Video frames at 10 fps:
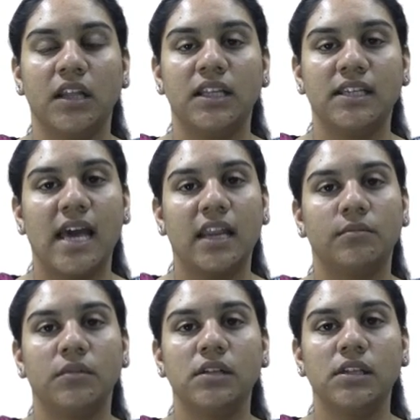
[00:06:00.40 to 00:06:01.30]
These
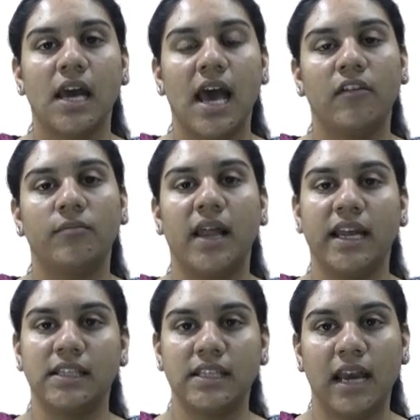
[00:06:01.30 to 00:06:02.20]
animals have
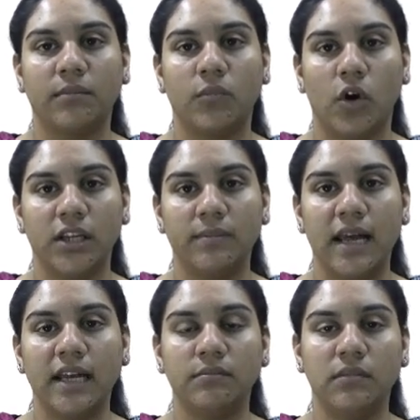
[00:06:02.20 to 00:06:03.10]
blind sac body
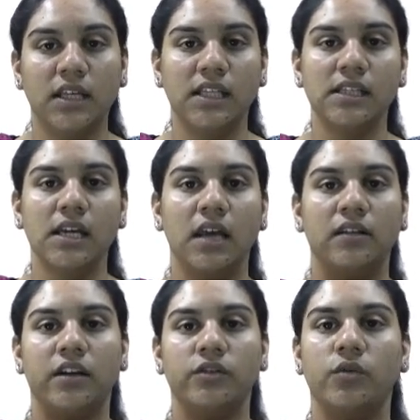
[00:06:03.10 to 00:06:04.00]
plan, means
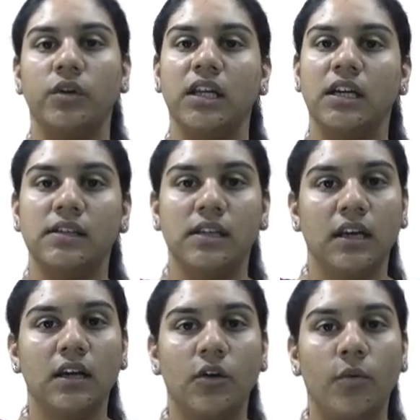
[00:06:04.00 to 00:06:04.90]
there is only a
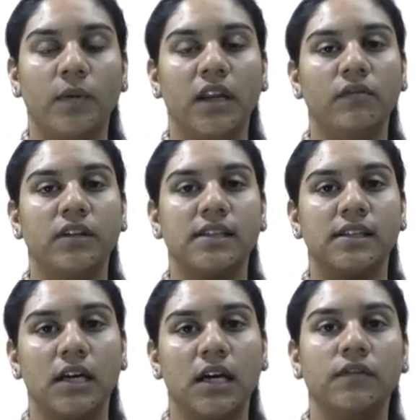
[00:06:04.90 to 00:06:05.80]
single opening which
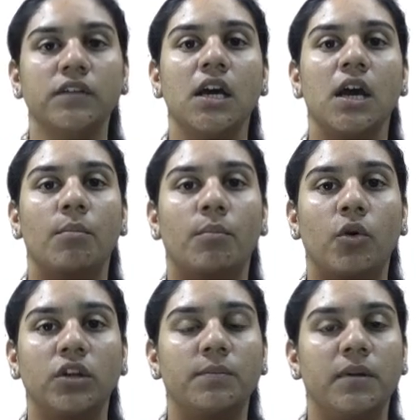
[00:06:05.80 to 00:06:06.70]
serves
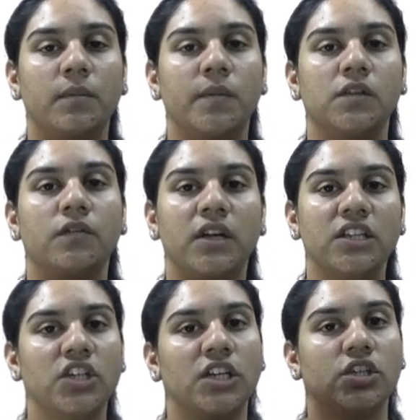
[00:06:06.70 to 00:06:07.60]
both the purpose of
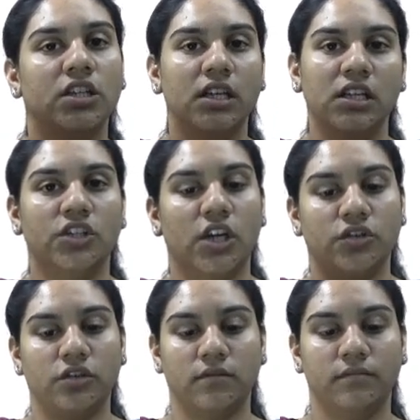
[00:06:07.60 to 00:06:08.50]
ingestion and
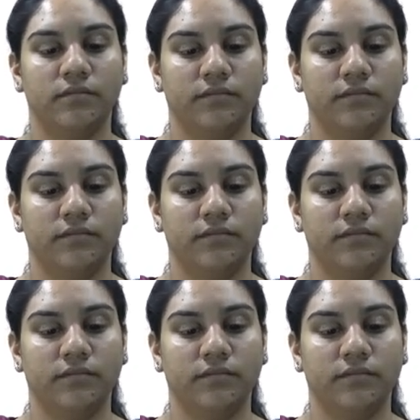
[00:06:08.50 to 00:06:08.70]
egestion.